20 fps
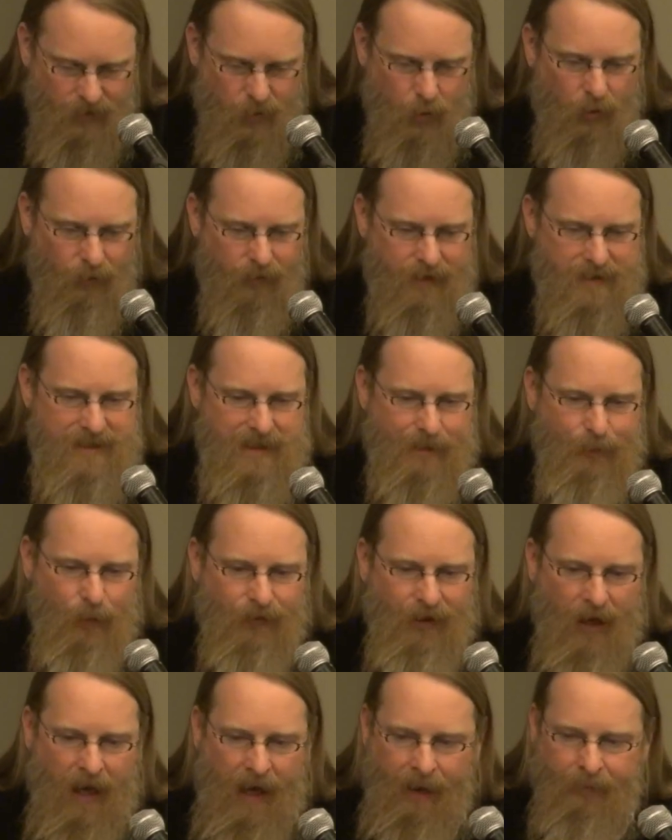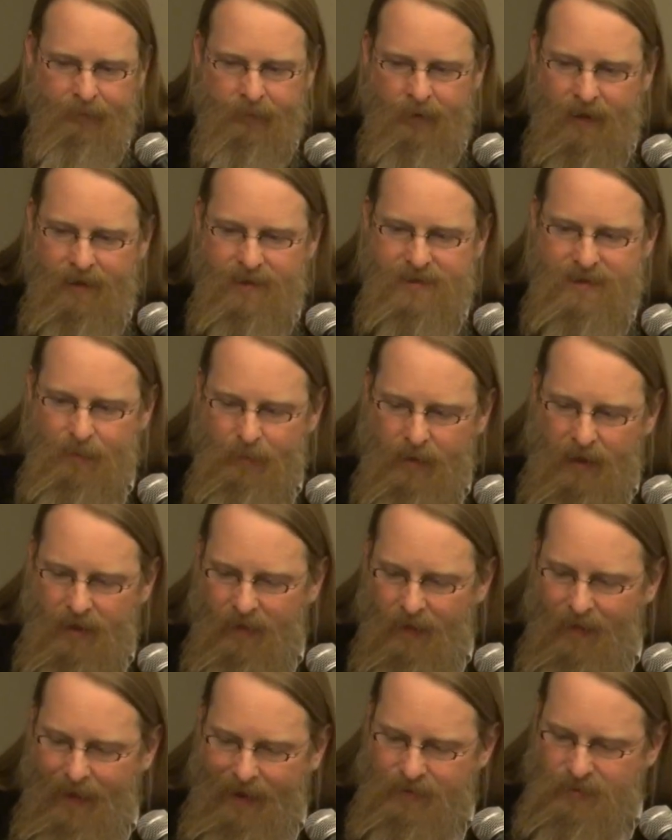to a reasonable time. And as somebody
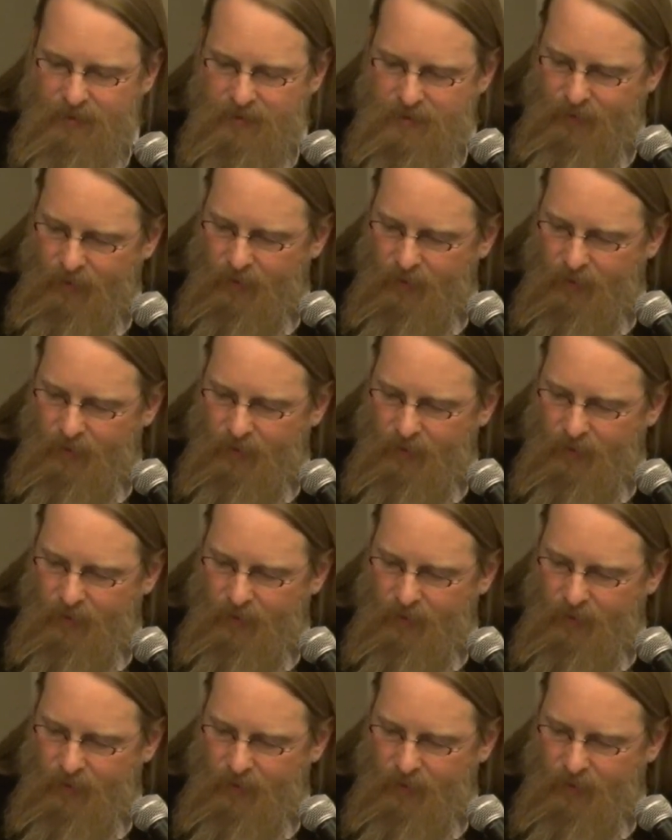that lectures